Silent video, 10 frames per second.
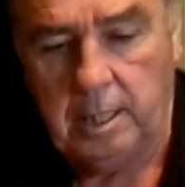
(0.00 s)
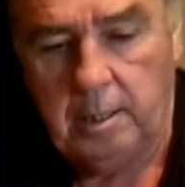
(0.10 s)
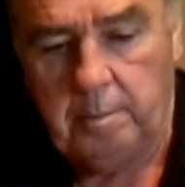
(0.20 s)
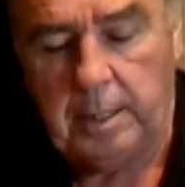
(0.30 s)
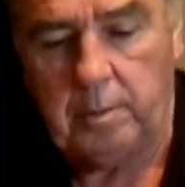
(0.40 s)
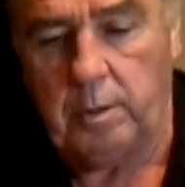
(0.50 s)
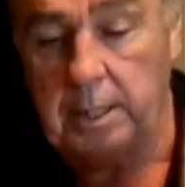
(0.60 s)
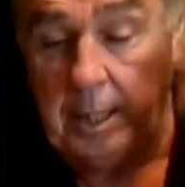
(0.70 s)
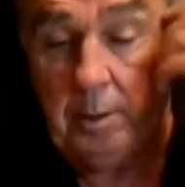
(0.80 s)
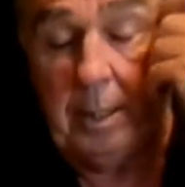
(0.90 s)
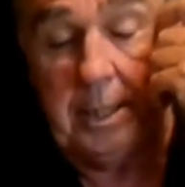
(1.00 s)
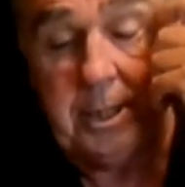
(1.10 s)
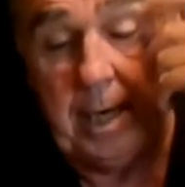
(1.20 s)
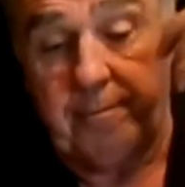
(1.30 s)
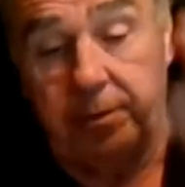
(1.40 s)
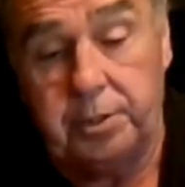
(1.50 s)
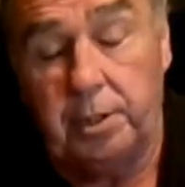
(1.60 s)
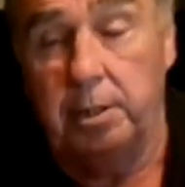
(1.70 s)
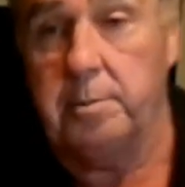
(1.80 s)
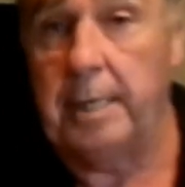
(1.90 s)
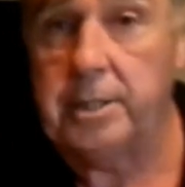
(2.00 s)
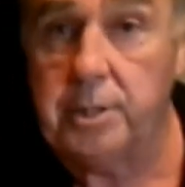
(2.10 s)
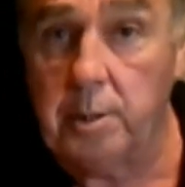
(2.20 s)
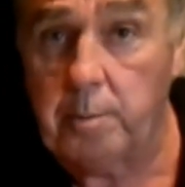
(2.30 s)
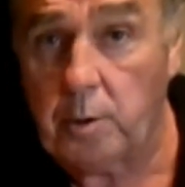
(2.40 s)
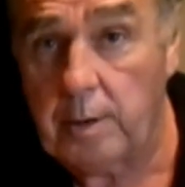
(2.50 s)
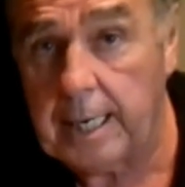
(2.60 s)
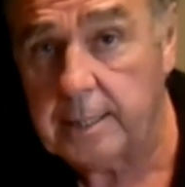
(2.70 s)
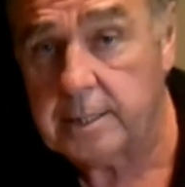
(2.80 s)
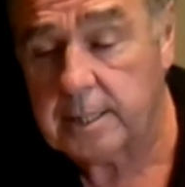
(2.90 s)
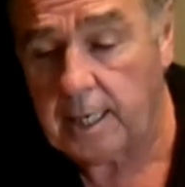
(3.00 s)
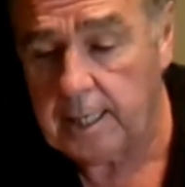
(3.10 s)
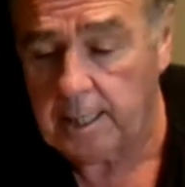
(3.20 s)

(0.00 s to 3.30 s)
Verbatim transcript: But one thing you want to check for sure is make sure your bullhead's tight.